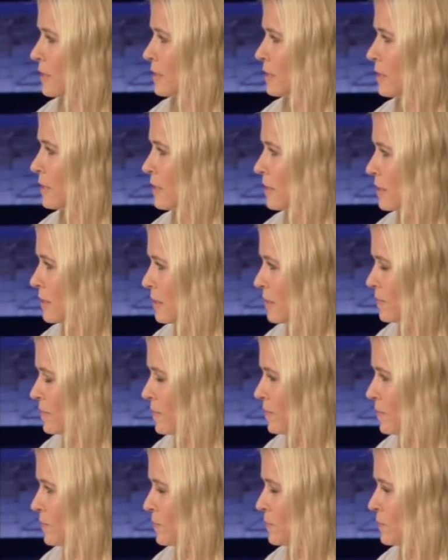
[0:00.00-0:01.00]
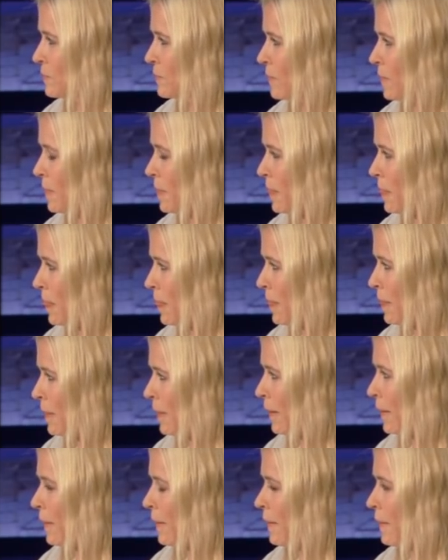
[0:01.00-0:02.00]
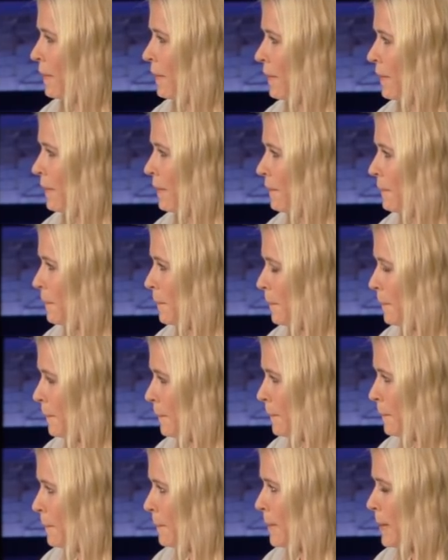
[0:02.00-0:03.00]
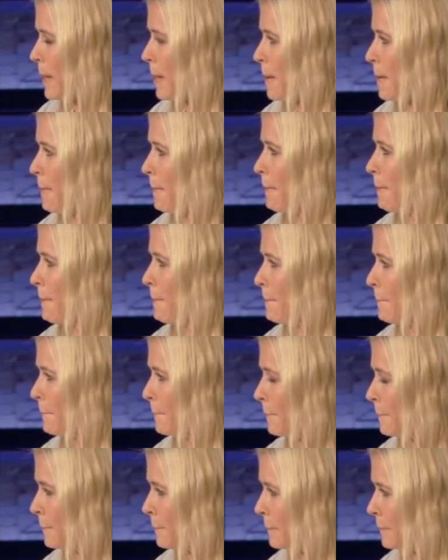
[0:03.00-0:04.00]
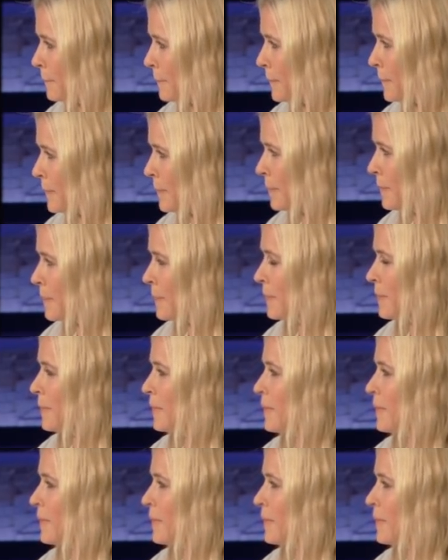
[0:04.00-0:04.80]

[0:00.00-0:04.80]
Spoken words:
This person isn't speaking.